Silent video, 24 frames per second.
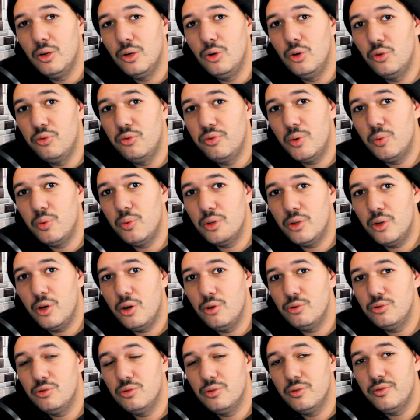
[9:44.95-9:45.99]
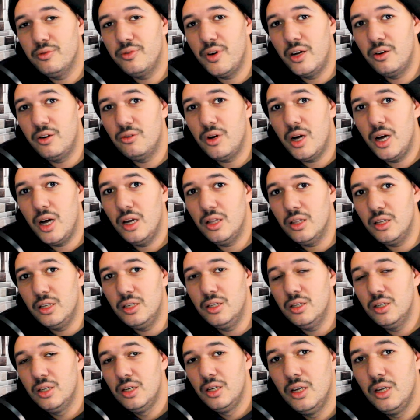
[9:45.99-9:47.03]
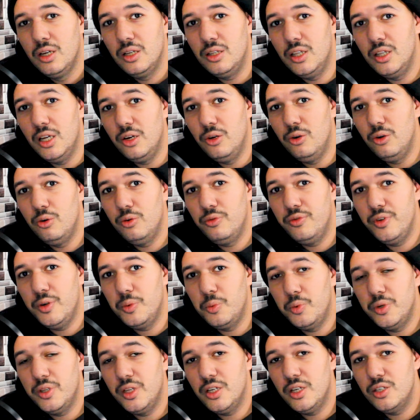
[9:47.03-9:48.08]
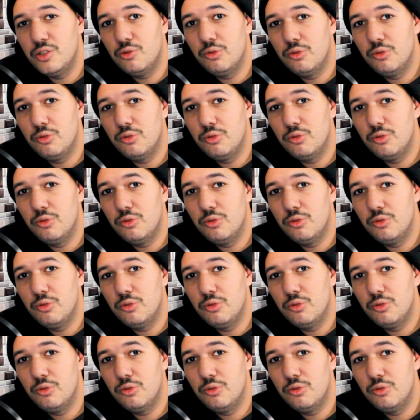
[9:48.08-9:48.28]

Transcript: Luffy will go to the final island. Then Luffy with his